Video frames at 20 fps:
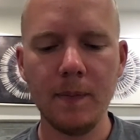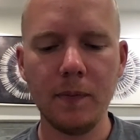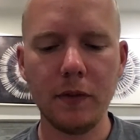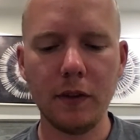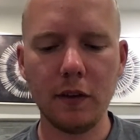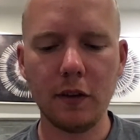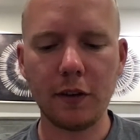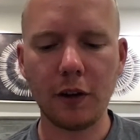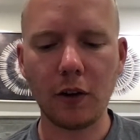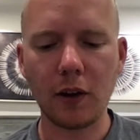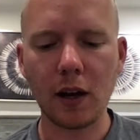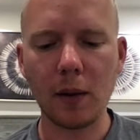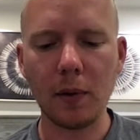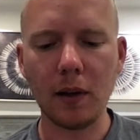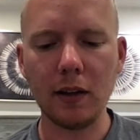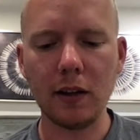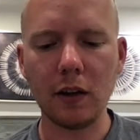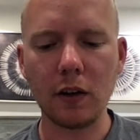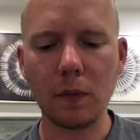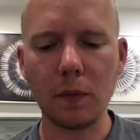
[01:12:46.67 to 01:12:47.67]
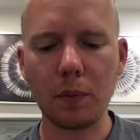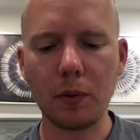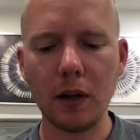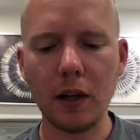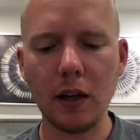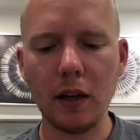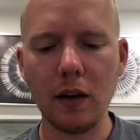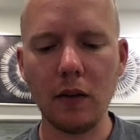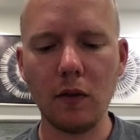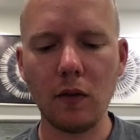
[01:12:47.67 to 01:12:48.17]
staring at my dinner
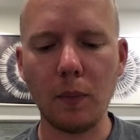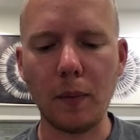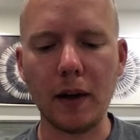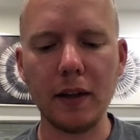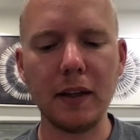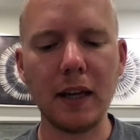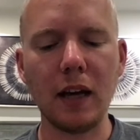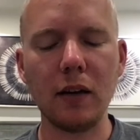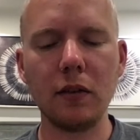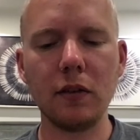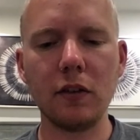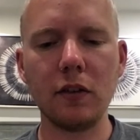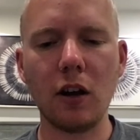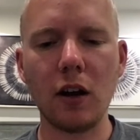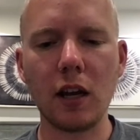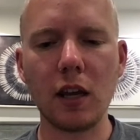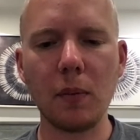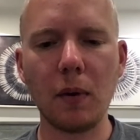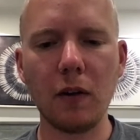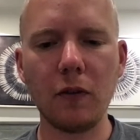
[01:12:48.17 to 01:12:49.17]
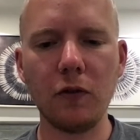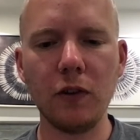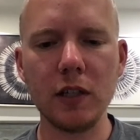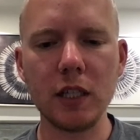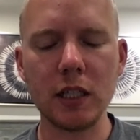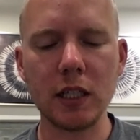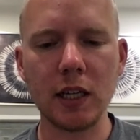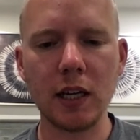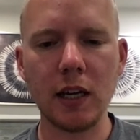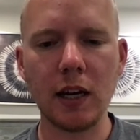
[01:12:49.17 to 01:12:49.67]
plate while my dad was talking about
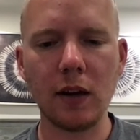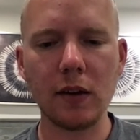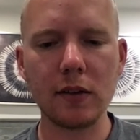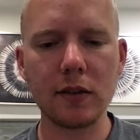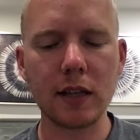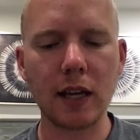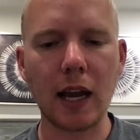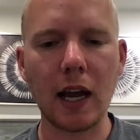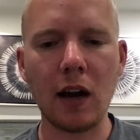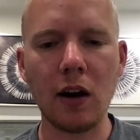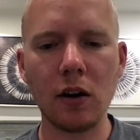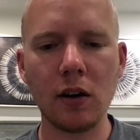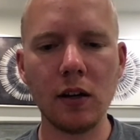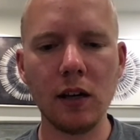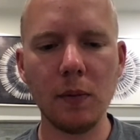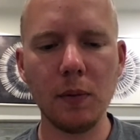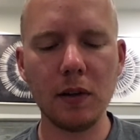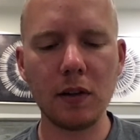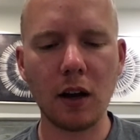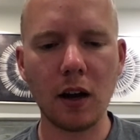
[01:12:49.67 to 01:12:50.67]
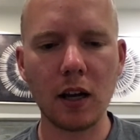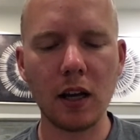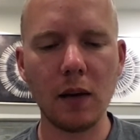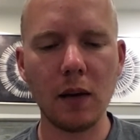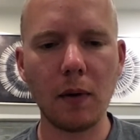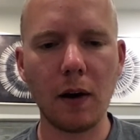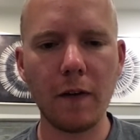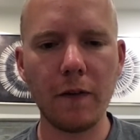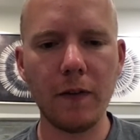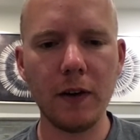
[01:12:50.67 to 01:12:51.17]
fishing, and I was like, how can he be talking
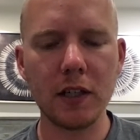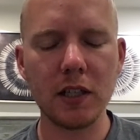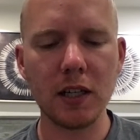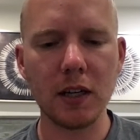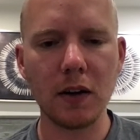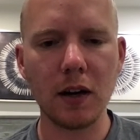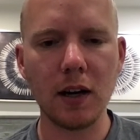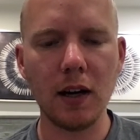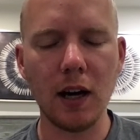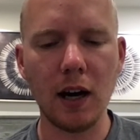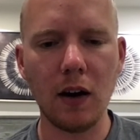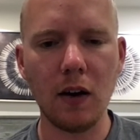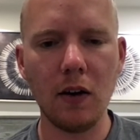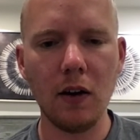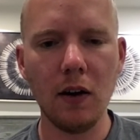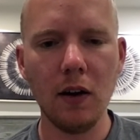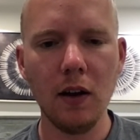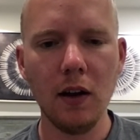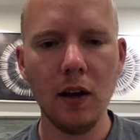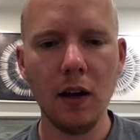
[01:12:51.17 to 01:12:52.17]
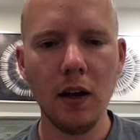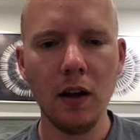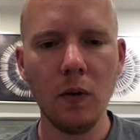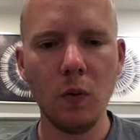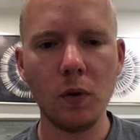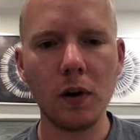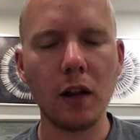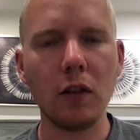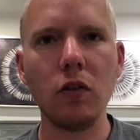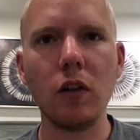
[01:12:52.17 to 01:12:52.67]
about fishing right now?
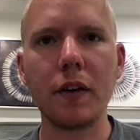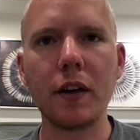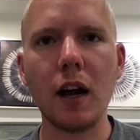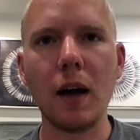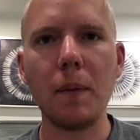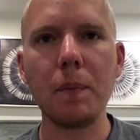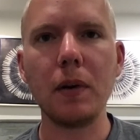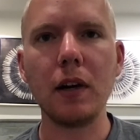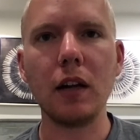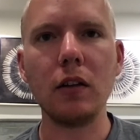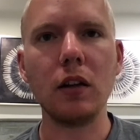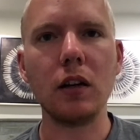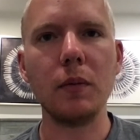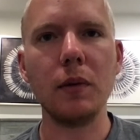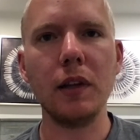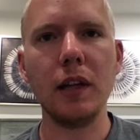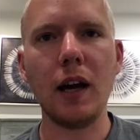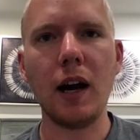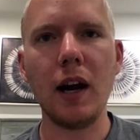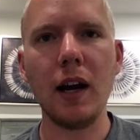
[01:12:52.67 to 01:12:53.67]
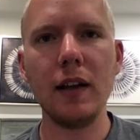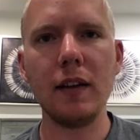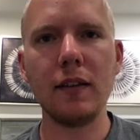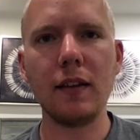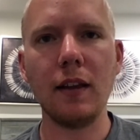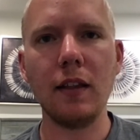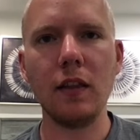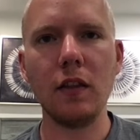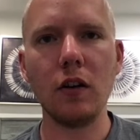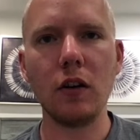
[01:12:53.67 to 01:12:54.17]
When I look up and I look him in the eyes
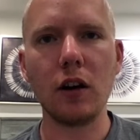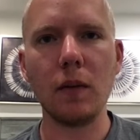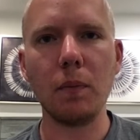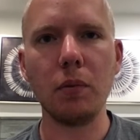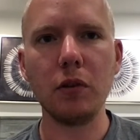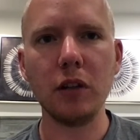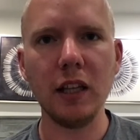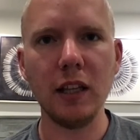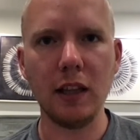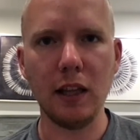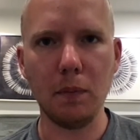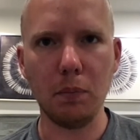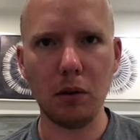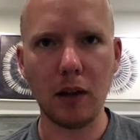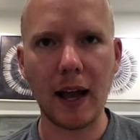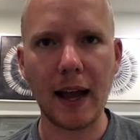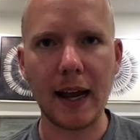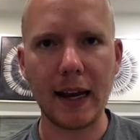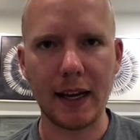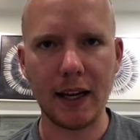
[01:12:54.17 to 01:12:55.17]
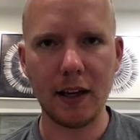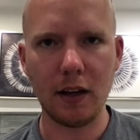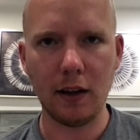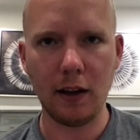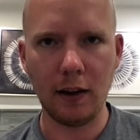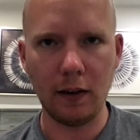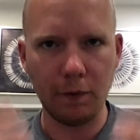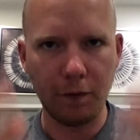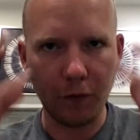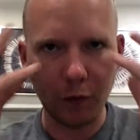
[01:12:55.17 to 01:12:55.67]
and they're completely black
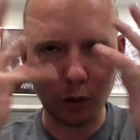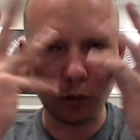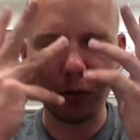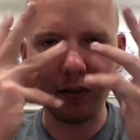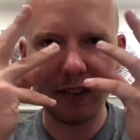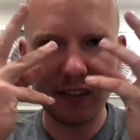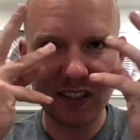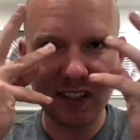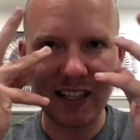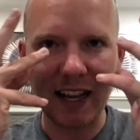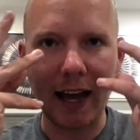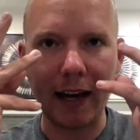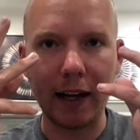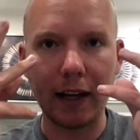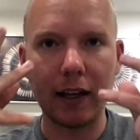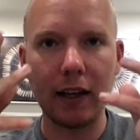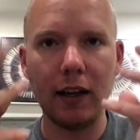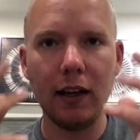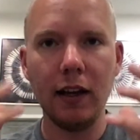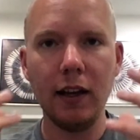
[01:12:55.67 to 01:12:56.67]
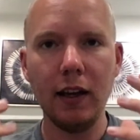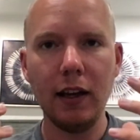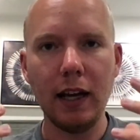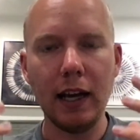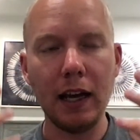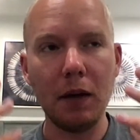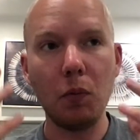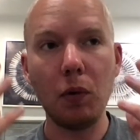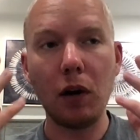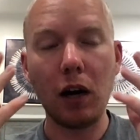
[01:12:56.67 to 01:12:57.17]
and filled with static.
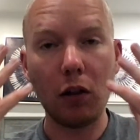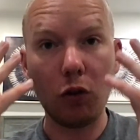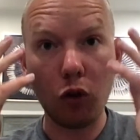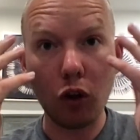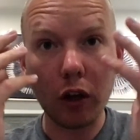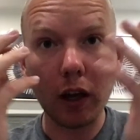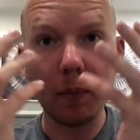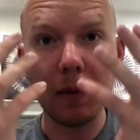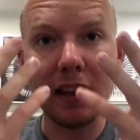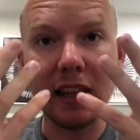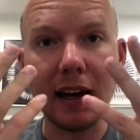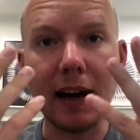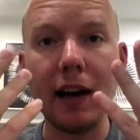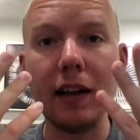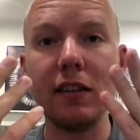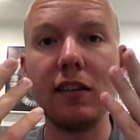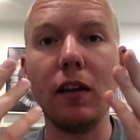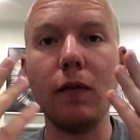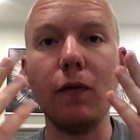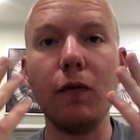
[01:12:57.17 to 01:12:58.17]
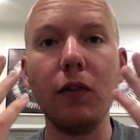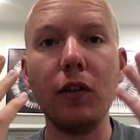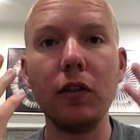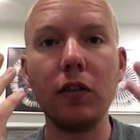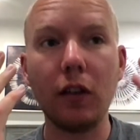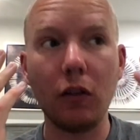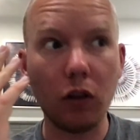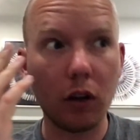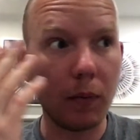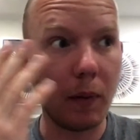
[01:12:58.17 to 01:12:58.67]
And when I look him in the eyes, it feels,
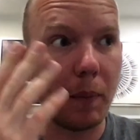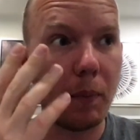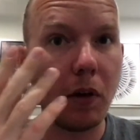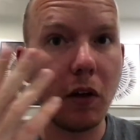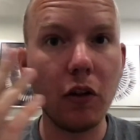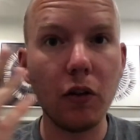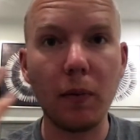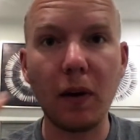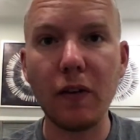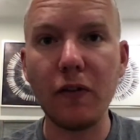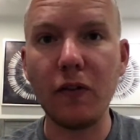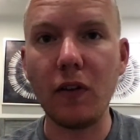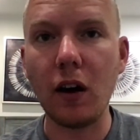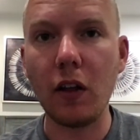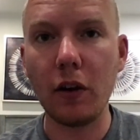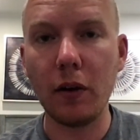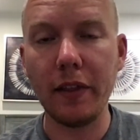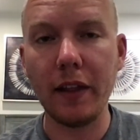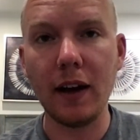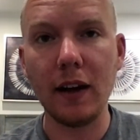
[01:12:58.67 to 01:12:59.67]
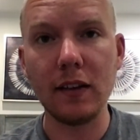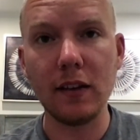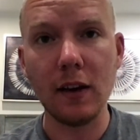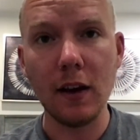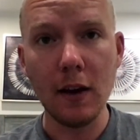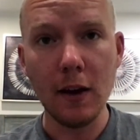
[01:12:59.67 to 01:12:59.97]
I look my mother and my father in the eyes,